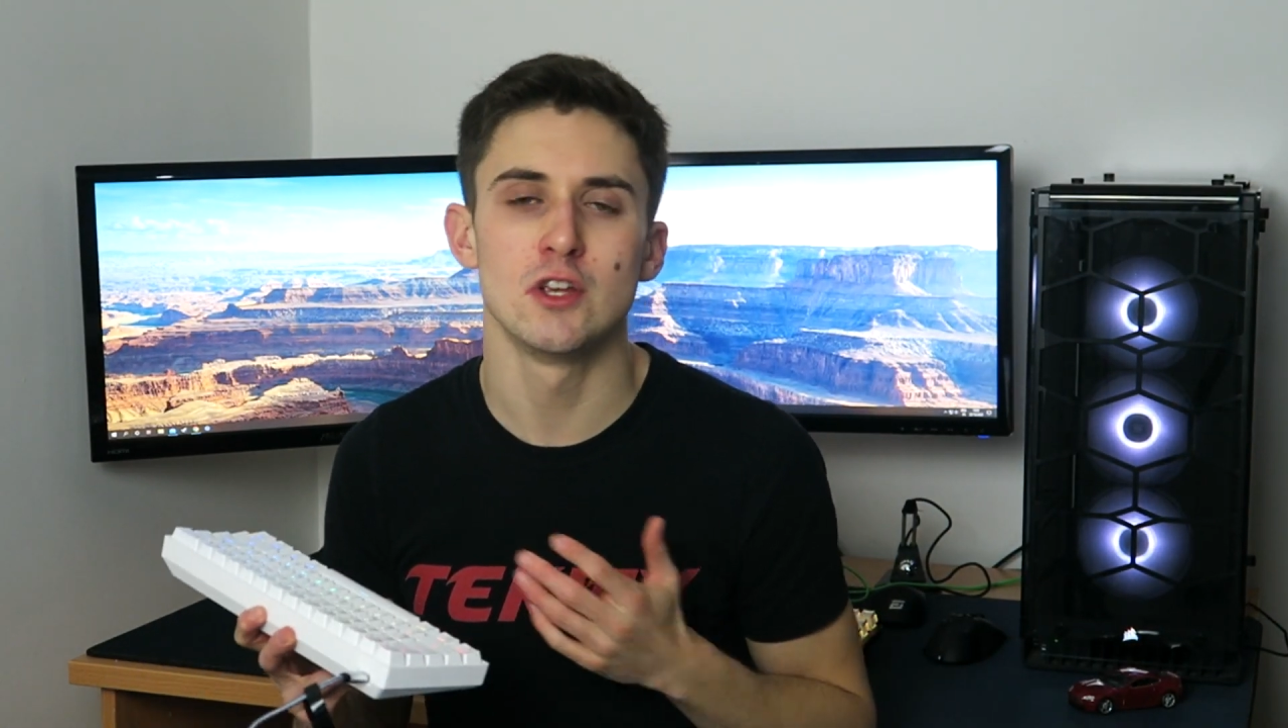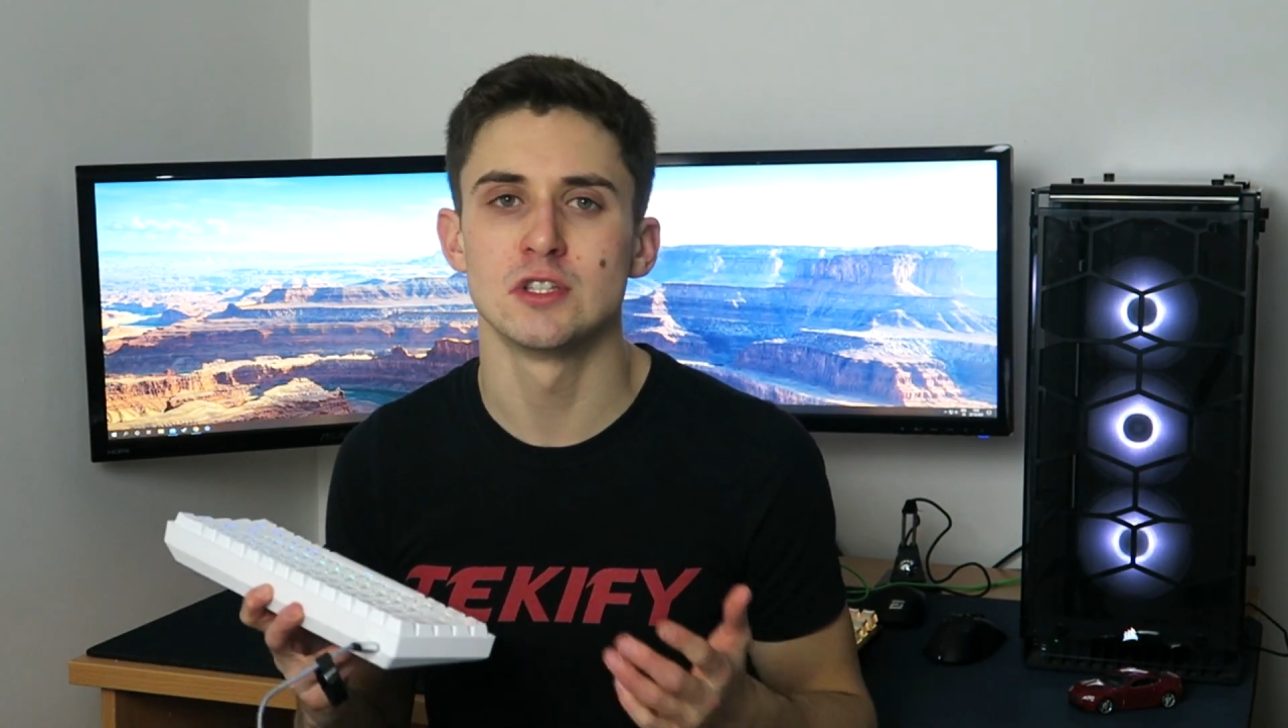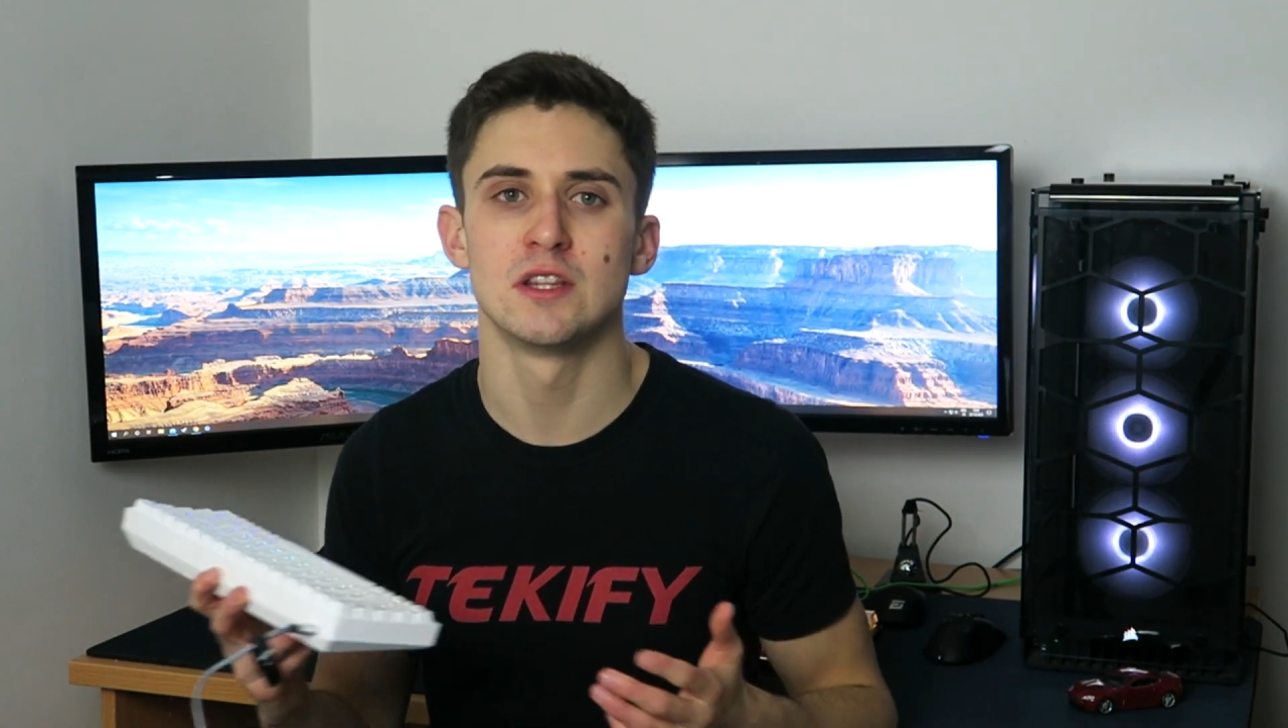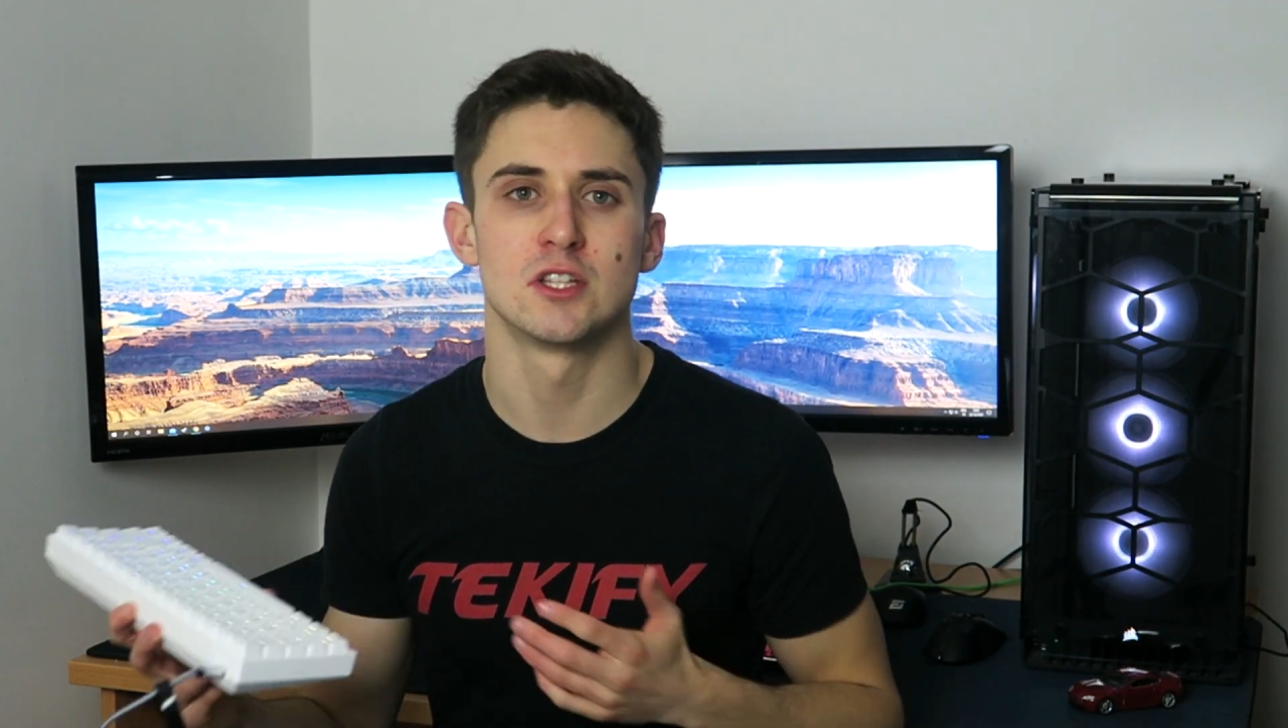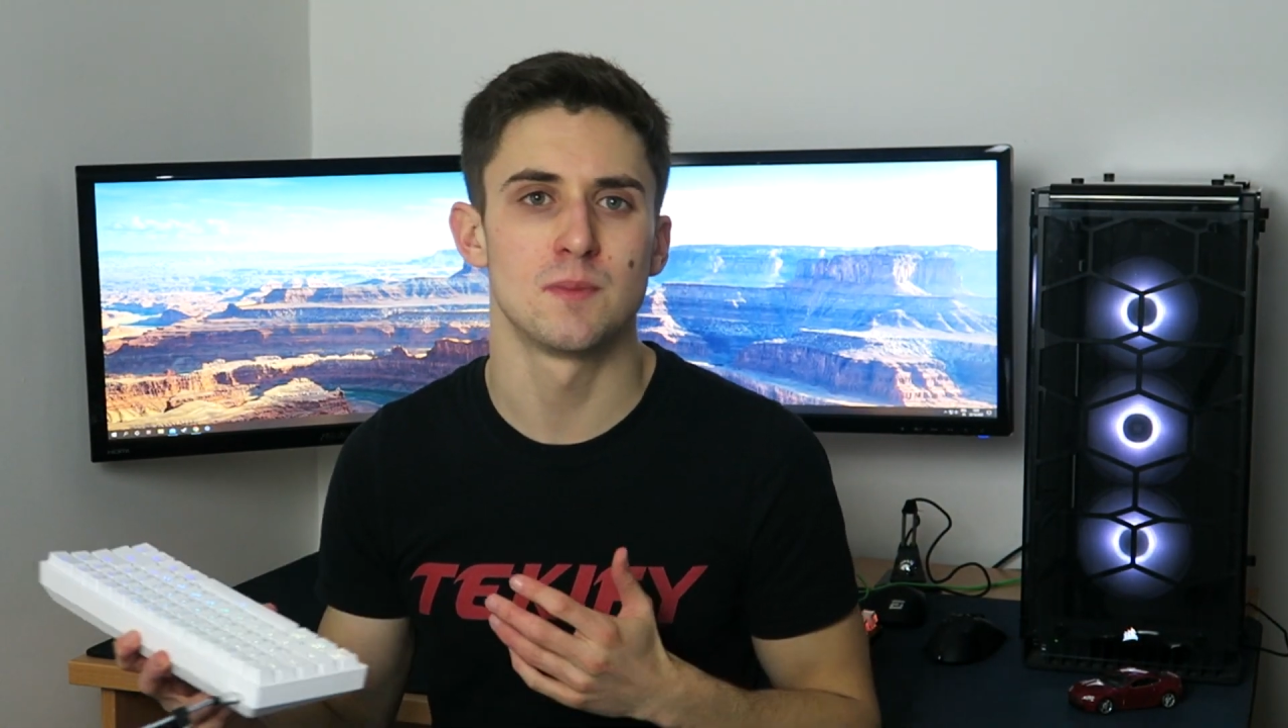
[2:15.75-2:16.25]

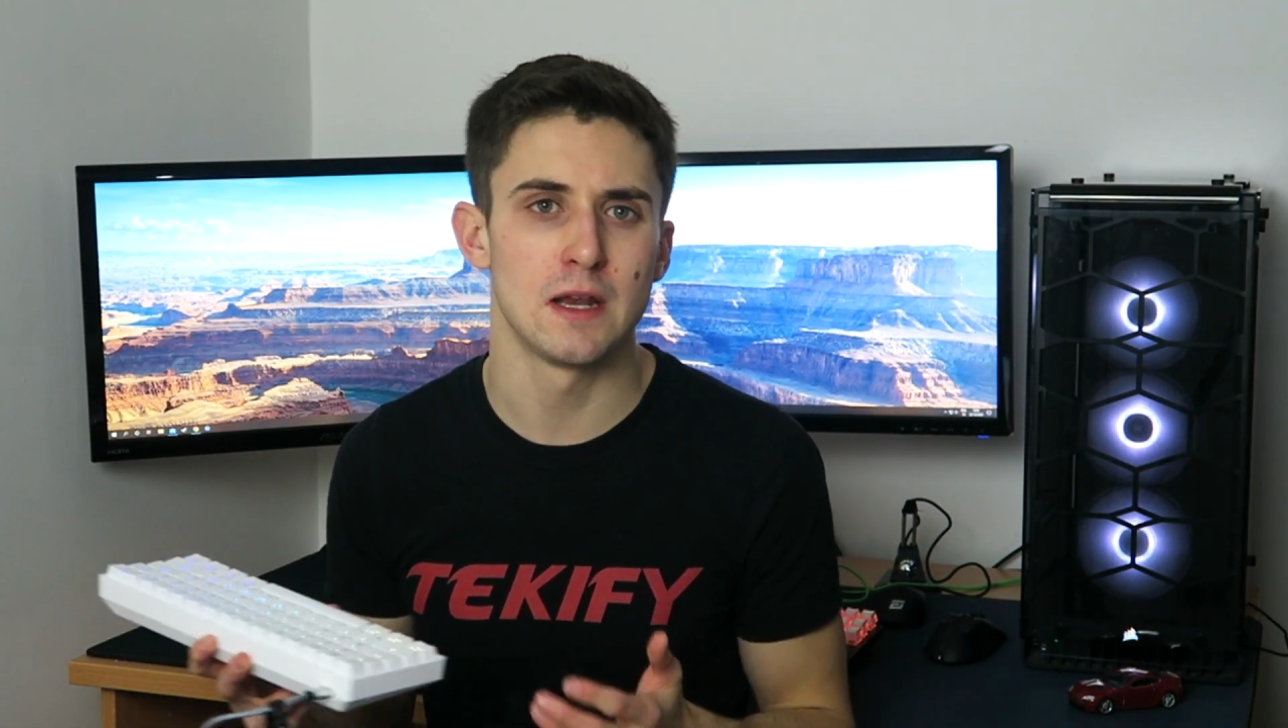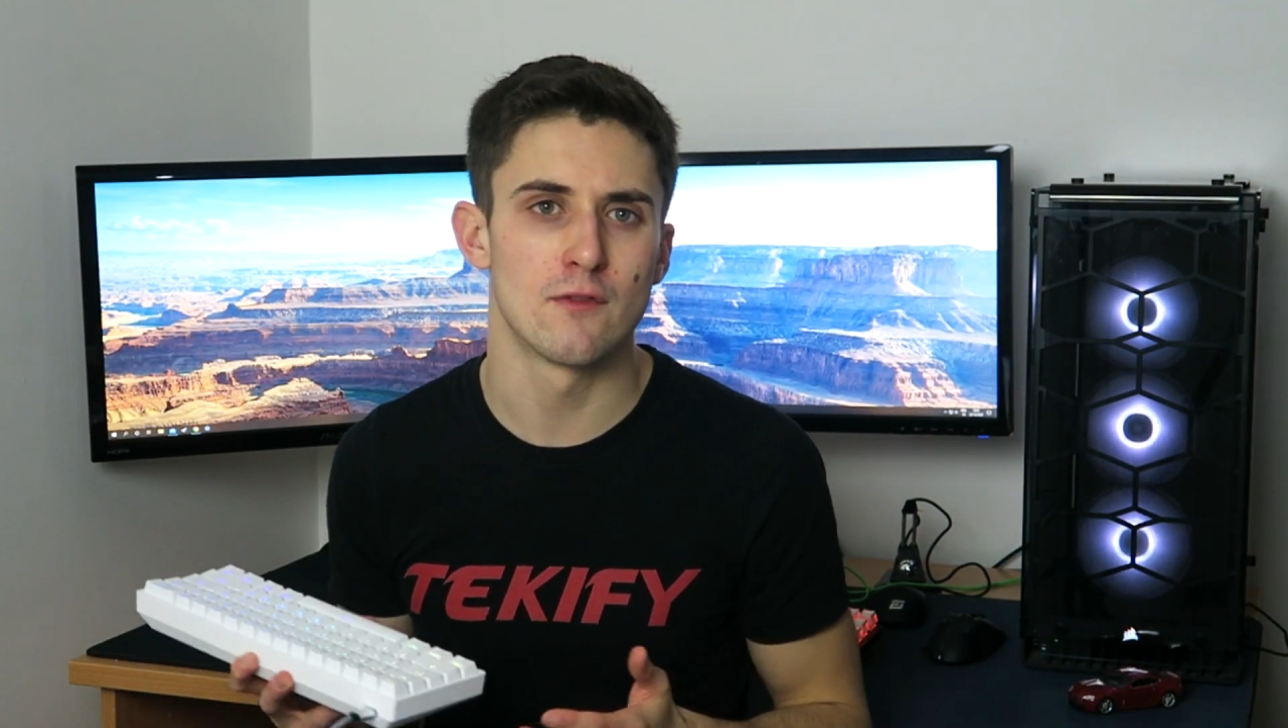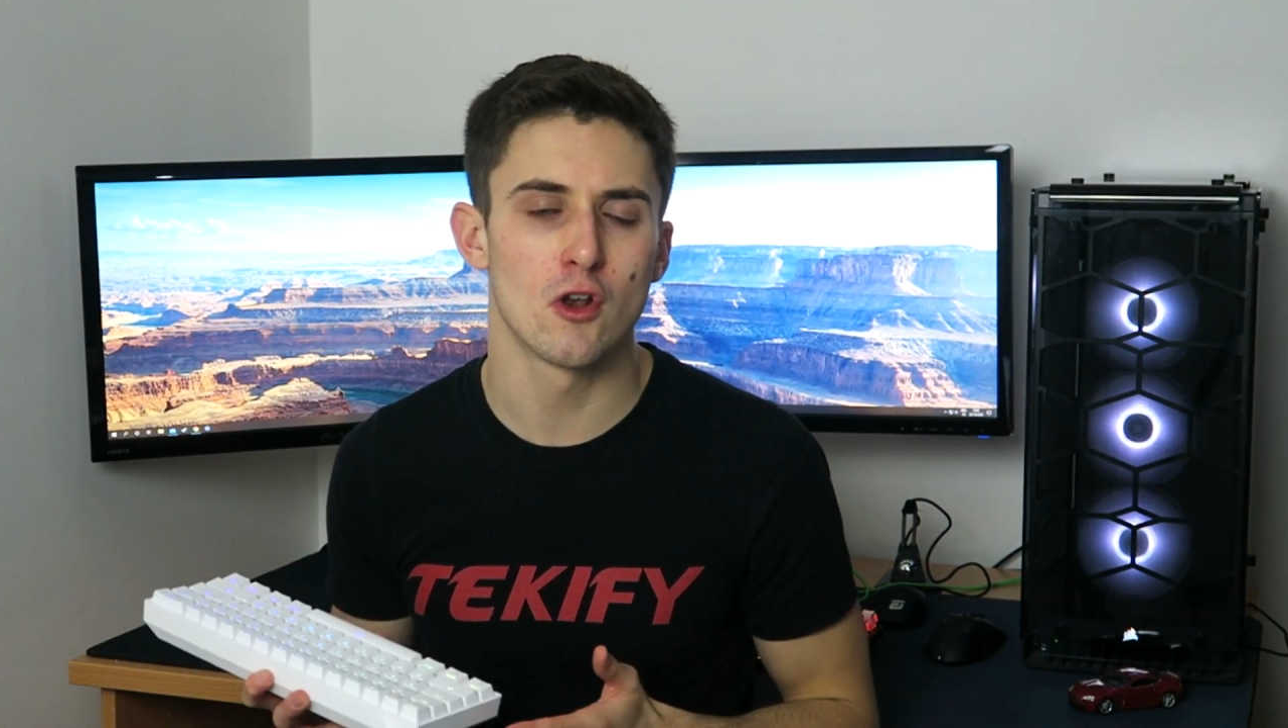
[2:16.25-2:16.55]
using the speed